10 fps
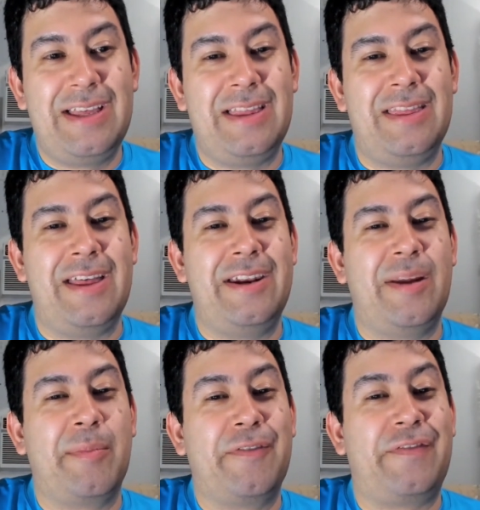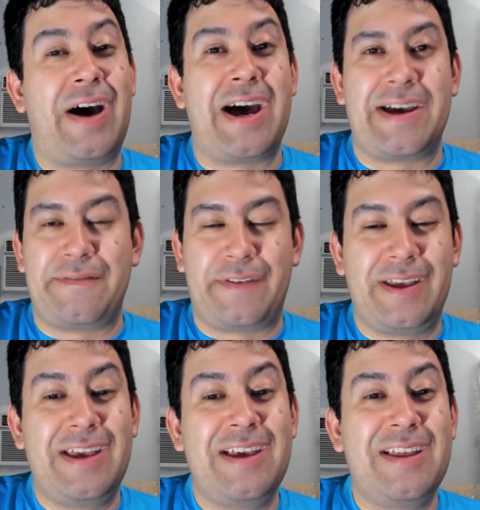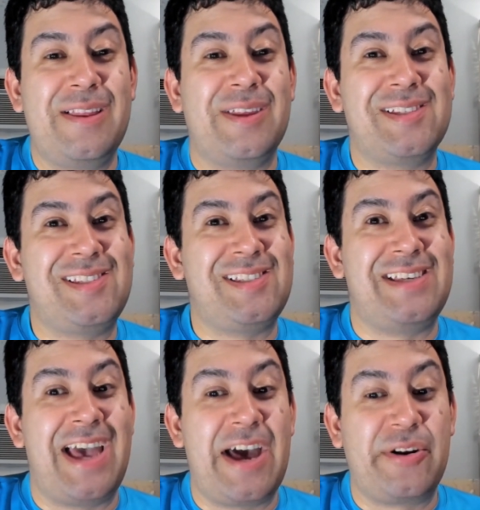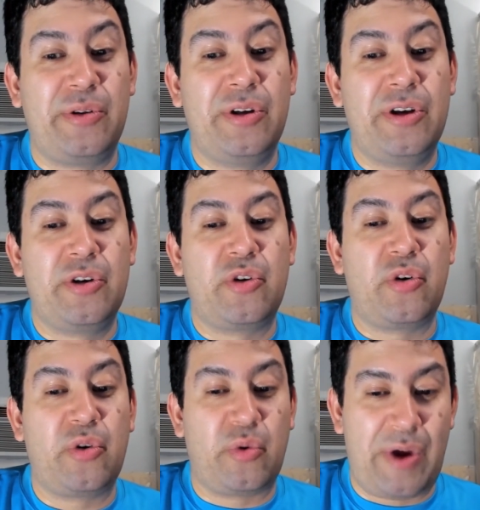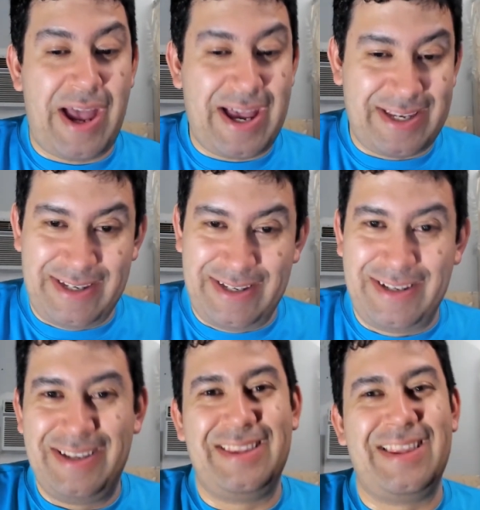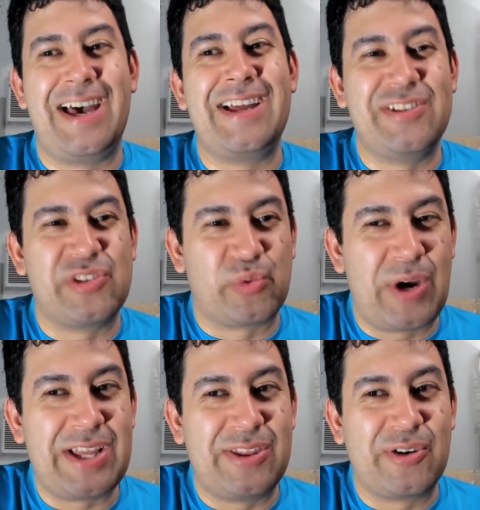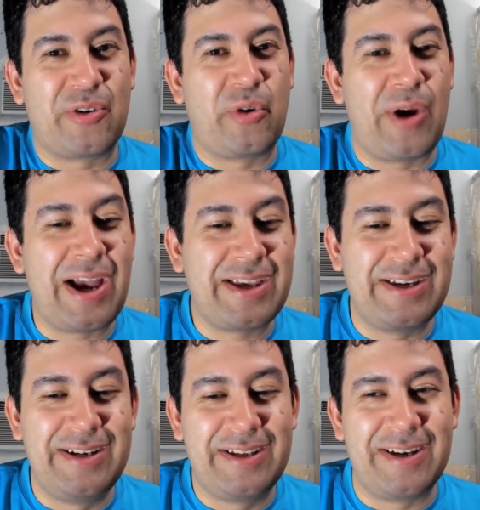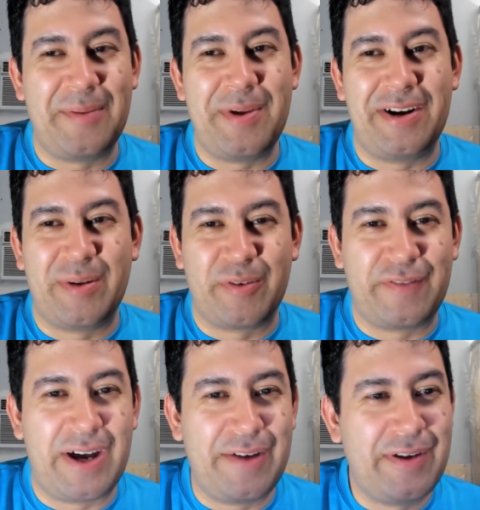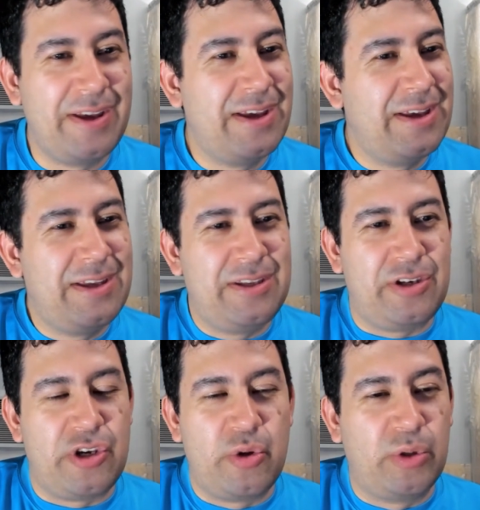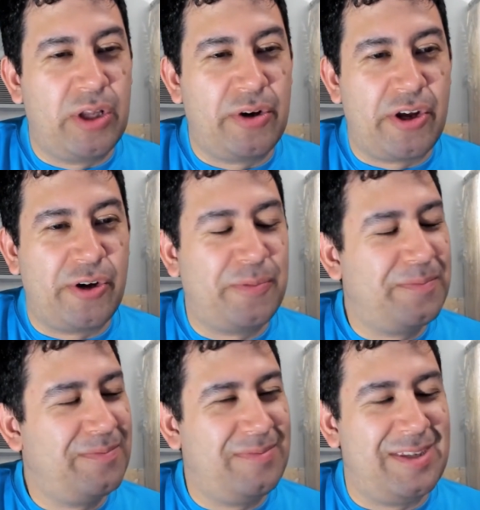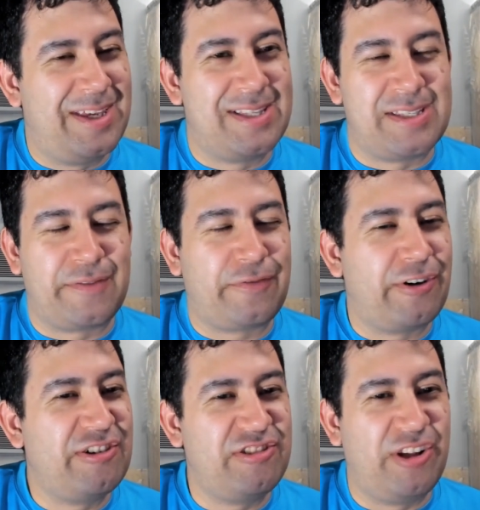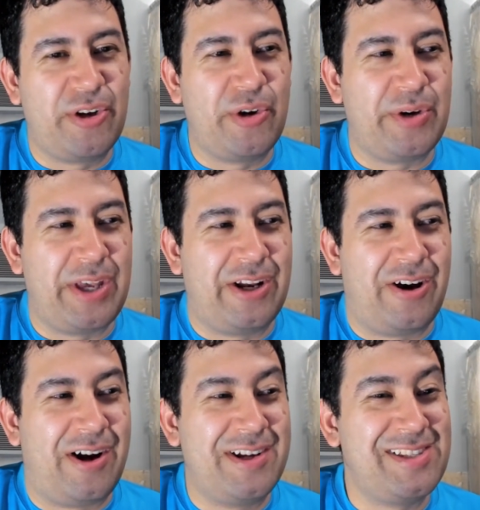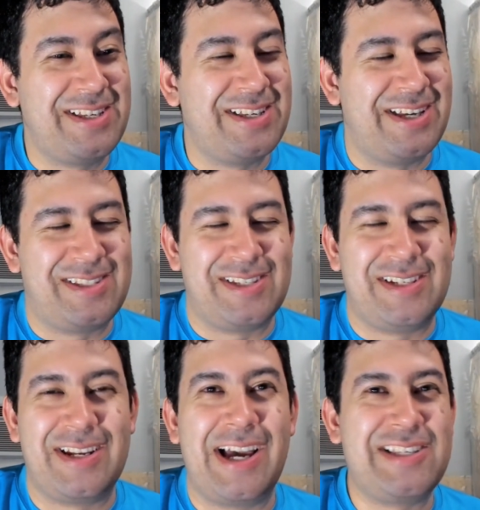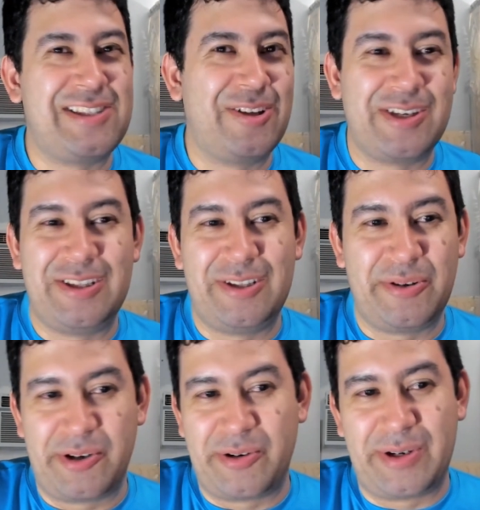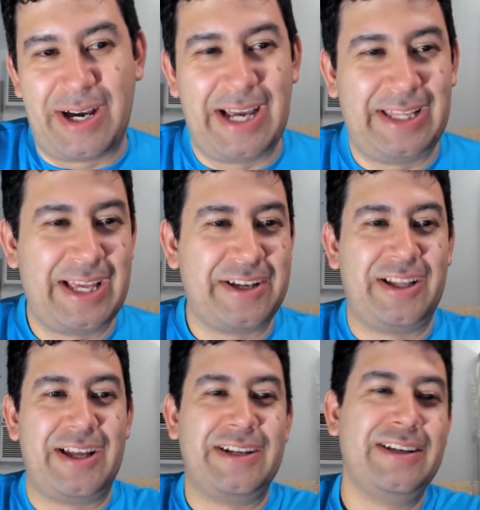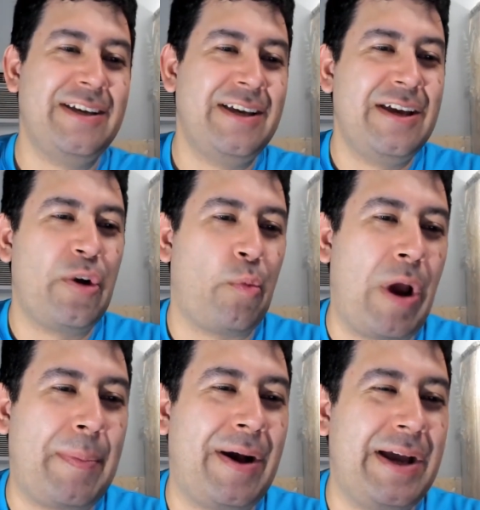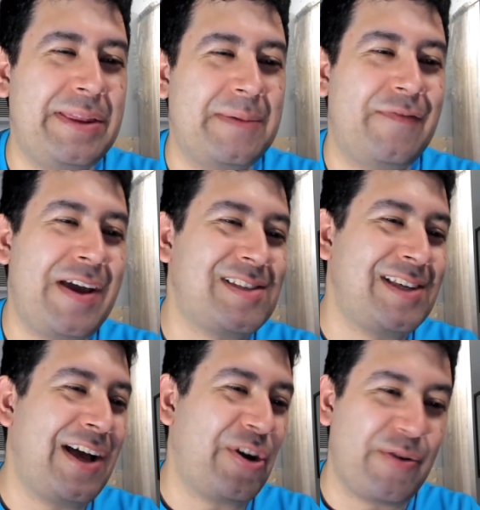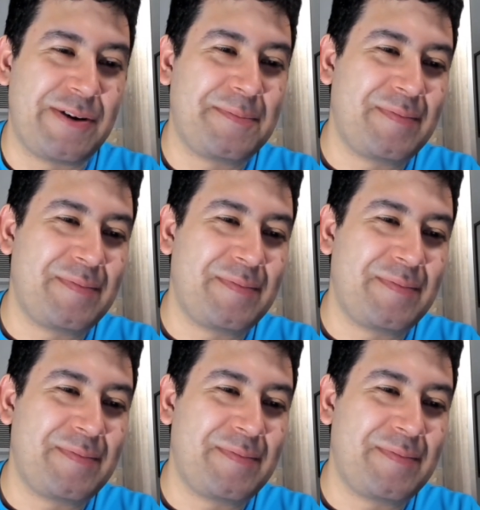Then number five, the Seattle Kraken. That is right. The Kraken coming at number five. New logo. It's a fresh logo. And honestly, it's a nice looking logo. I like it a lot. Right behind them, Vegas and Calgary.